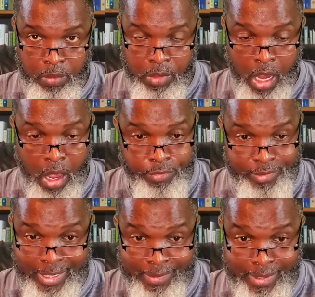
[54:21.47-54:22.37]
Y'all
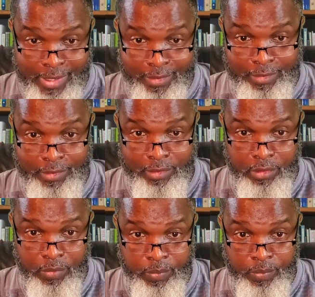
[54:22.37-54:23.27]
see
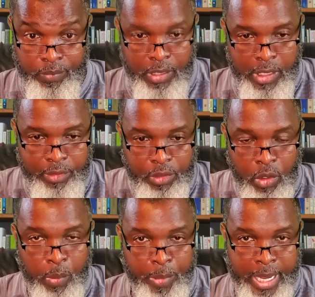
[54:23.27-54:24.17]
this? Let's
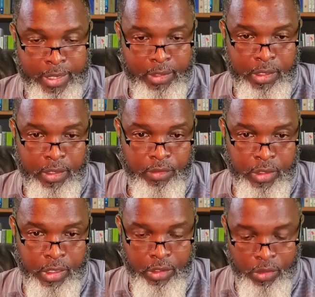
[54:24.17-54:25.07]
go back to
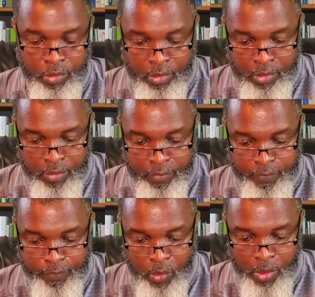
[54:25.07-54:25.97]
Ezekiel
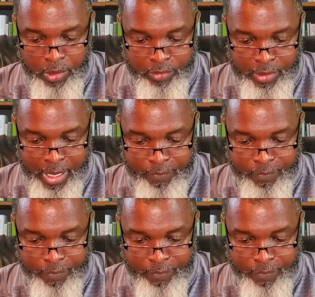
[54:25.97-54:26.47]
47,